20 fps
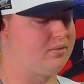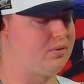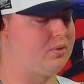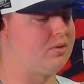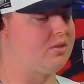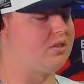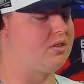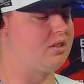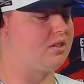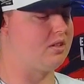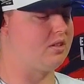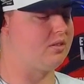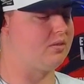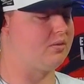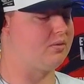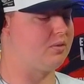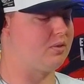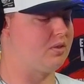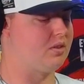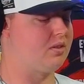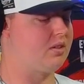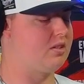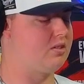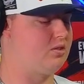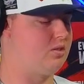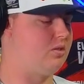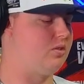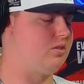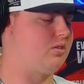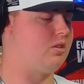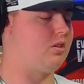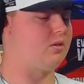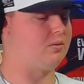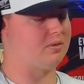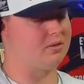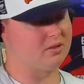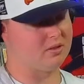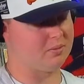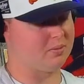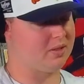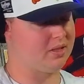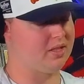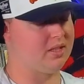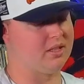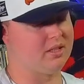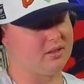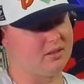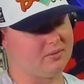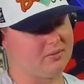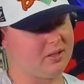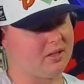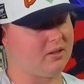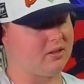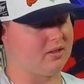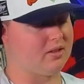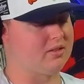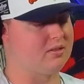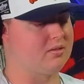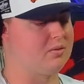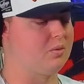for the because the Dolphins are playing at the Falcons.